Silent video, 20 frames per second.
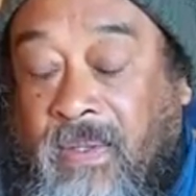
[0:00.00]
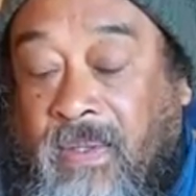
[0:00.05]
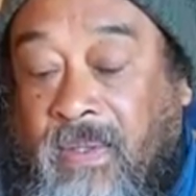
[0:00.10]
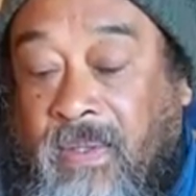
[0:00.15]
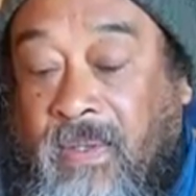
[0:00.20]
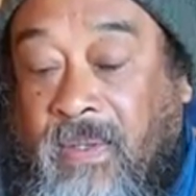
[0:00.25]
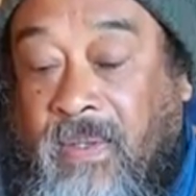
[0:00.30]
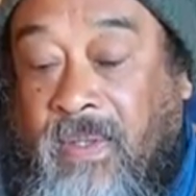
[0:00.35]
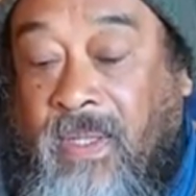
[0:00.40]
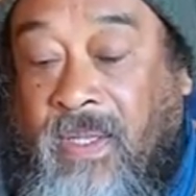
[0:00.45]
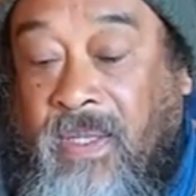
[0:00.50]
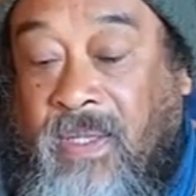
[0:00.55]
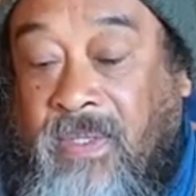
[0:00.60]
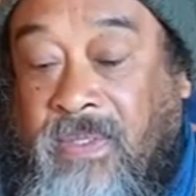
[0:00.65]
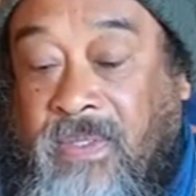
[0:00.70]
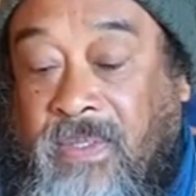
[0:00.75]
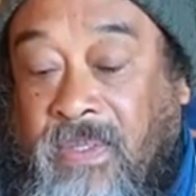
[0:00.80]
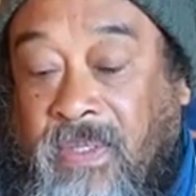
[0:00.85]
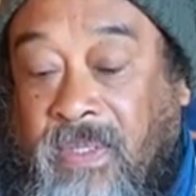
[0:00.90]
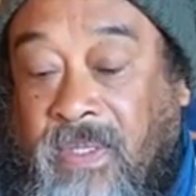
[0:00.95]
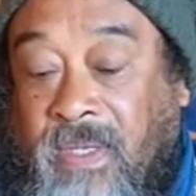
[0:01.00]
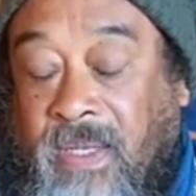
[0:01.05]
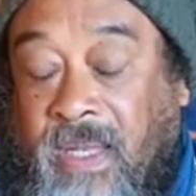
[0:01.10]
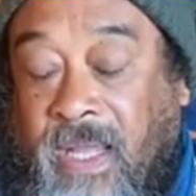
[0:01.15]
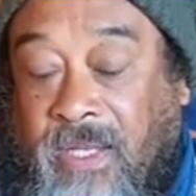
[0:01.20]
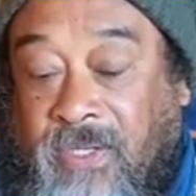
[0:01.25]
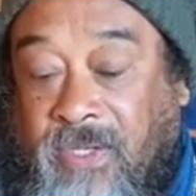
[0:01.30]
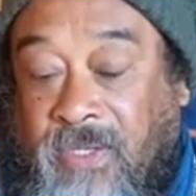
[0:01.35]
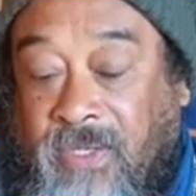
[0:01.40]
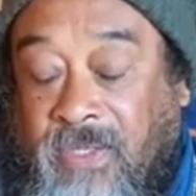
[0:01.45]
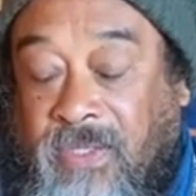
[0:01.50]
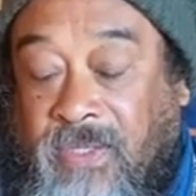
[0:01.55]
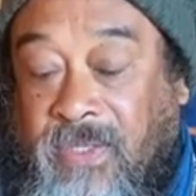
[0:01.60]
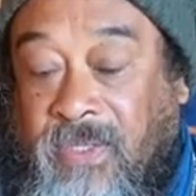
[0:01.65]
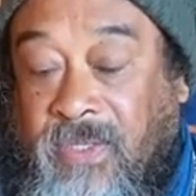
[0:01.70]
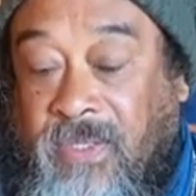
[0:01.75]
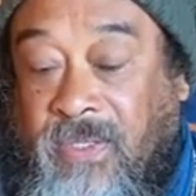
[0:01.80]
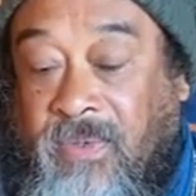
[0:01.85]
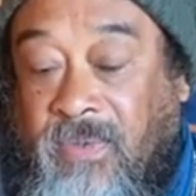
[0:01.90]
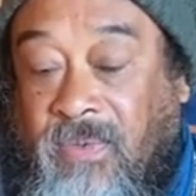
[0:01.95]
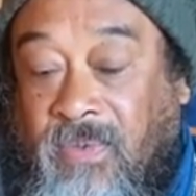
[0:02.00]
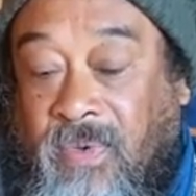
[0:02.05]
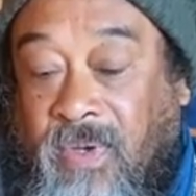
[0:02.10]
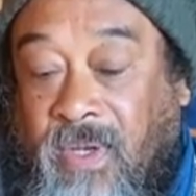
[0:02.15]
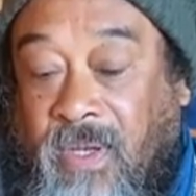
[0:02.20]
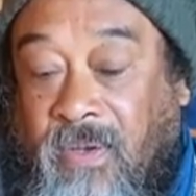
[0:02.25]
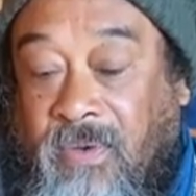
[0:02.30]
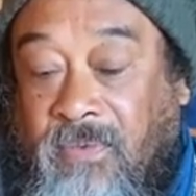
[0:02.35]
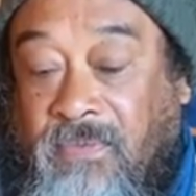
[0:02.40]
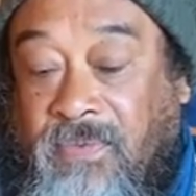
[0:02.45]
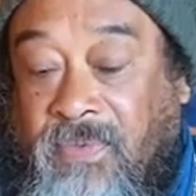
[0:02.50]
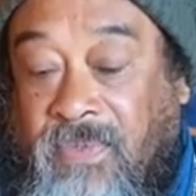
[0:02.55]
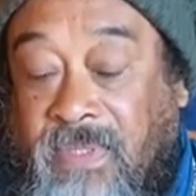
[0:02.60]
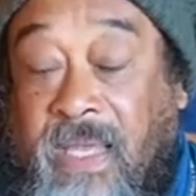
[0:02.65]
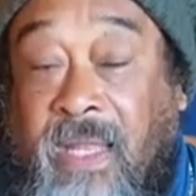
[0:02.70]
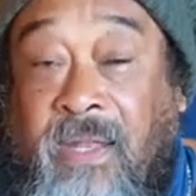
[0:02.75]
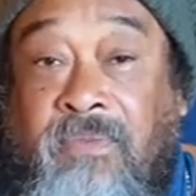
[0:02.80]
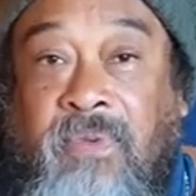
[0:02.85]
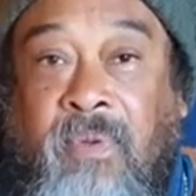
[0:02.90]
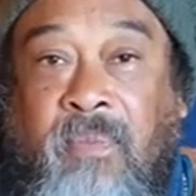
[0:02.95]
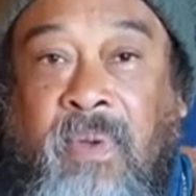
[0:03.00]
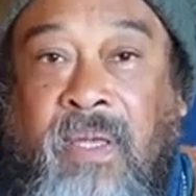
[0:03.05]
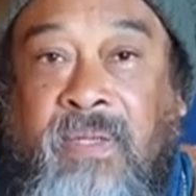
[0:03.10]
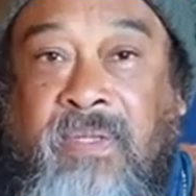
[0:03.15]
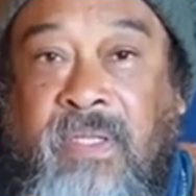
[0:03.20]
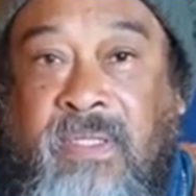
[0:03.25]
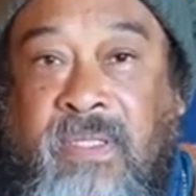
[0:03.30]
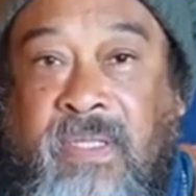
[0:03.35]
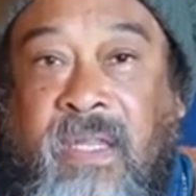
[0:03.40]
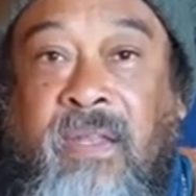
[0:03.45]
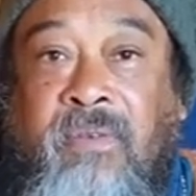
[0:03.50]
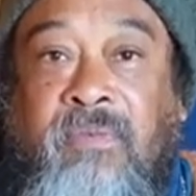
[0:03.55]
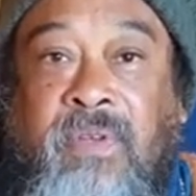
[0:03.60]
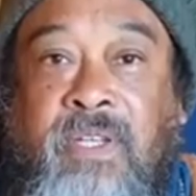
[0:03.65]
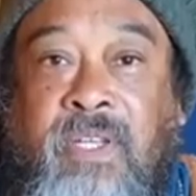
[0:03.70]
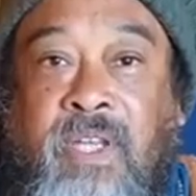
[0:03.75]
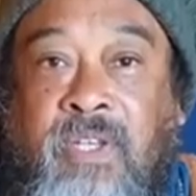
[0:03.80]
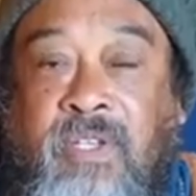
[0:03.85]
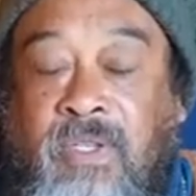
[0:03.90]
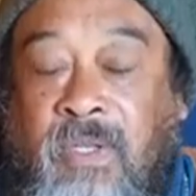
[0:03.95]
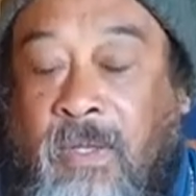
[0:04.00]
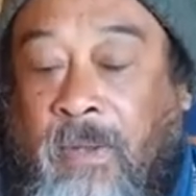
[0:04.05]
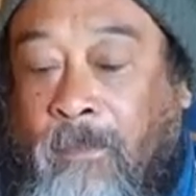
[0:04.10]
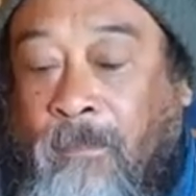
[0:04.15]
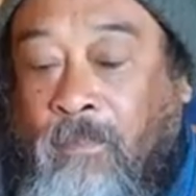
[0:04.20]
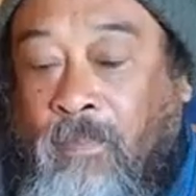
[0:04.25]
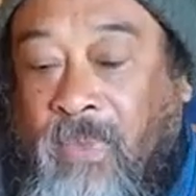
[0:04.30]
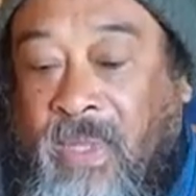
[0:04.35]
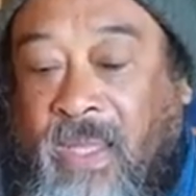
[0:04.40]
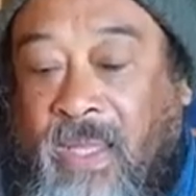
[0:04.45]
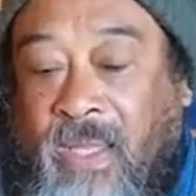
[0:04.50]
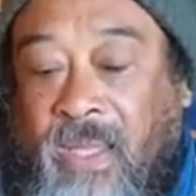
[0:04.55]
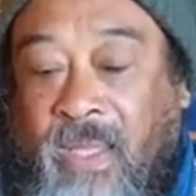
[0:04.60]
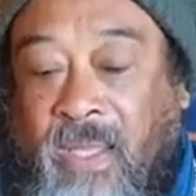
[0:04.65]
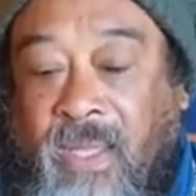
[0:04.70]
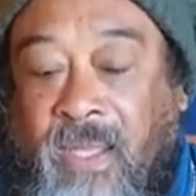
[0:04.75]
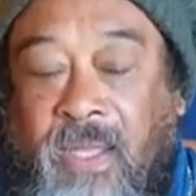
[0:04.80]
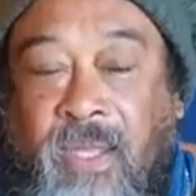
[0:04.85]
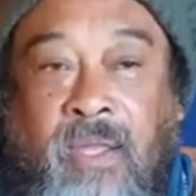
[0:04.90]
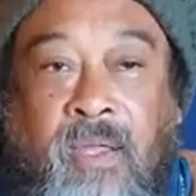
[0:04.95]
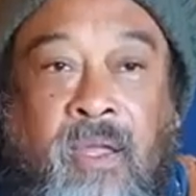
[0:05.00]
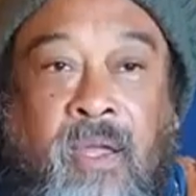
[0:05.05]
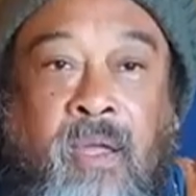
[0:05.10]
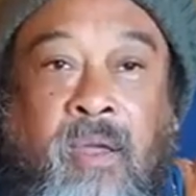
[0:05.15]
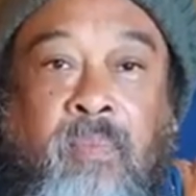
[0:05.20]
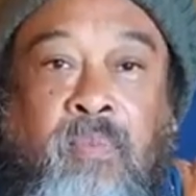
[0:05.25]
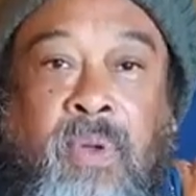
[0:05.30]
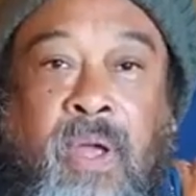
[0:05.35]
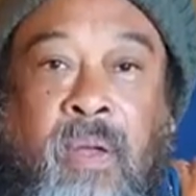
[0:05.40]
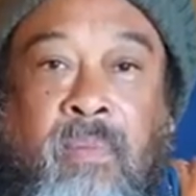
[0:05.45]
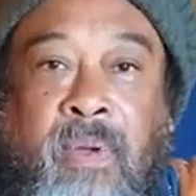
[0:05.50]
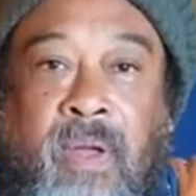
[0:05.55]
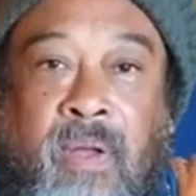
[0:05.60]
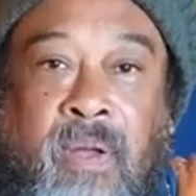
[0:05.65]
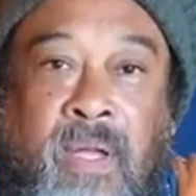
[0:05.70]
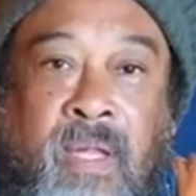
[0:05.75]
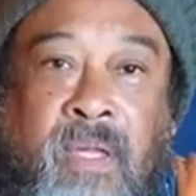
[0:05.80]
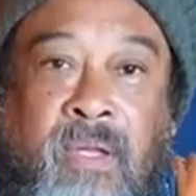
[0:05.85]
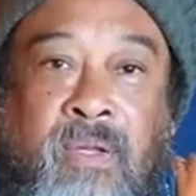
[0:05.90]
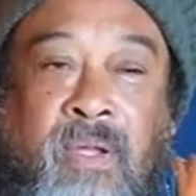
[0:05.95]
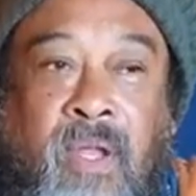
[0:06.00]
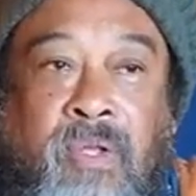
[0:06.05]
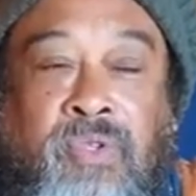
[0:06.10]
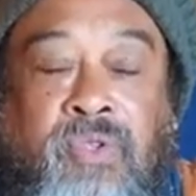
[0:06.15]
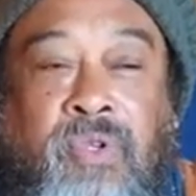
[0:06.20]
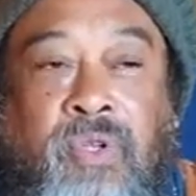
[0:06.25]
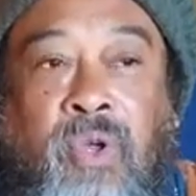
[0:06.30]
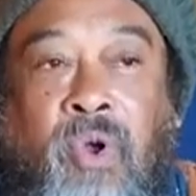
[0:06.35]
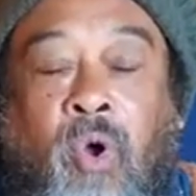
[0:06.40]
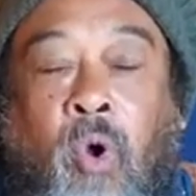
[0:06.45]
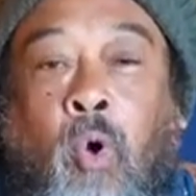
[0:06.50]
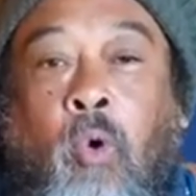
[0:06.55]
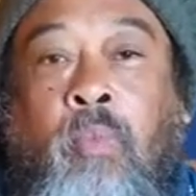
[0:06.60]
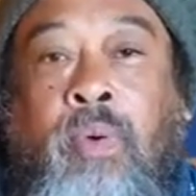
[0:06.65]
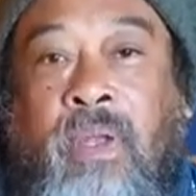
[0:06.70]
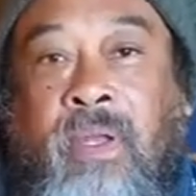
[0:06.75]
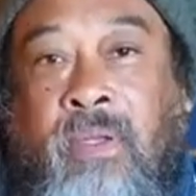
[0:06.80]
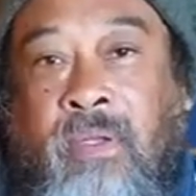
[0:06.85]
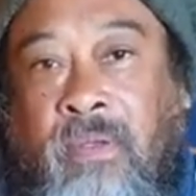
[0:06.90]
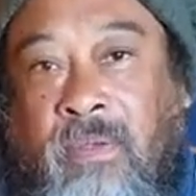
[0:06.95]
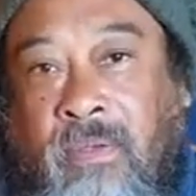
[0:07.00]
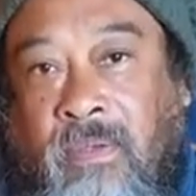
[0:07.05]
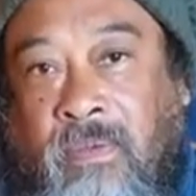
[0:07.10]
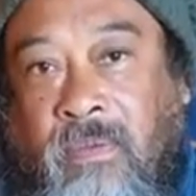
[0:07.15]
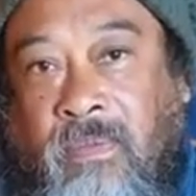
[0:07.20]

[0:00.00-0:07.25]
these letters were sent from us as an invitation, primarily not to the open